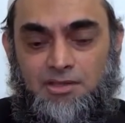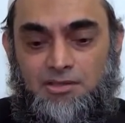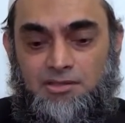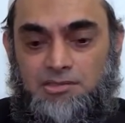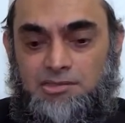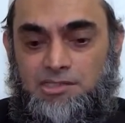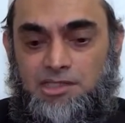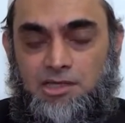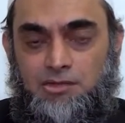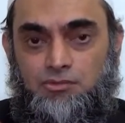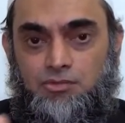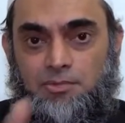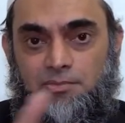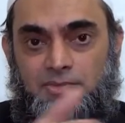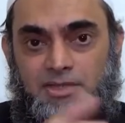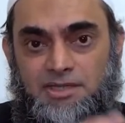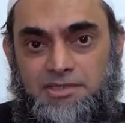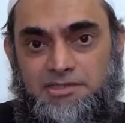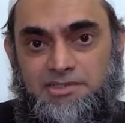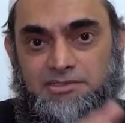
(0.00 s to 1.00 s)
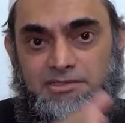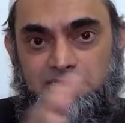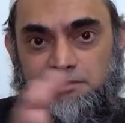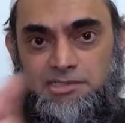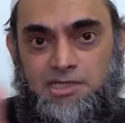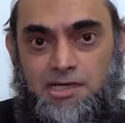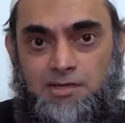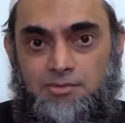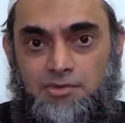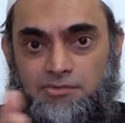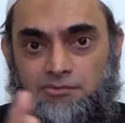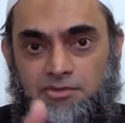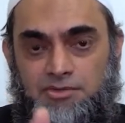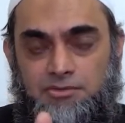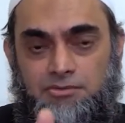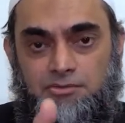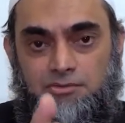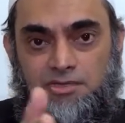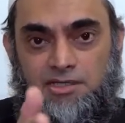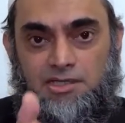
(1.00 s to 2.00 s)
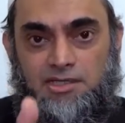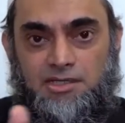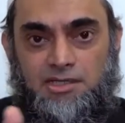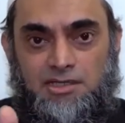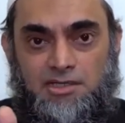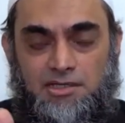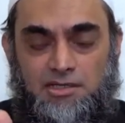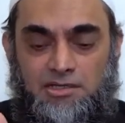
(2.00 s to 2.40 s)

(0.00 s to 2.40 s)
there would be at the time of a three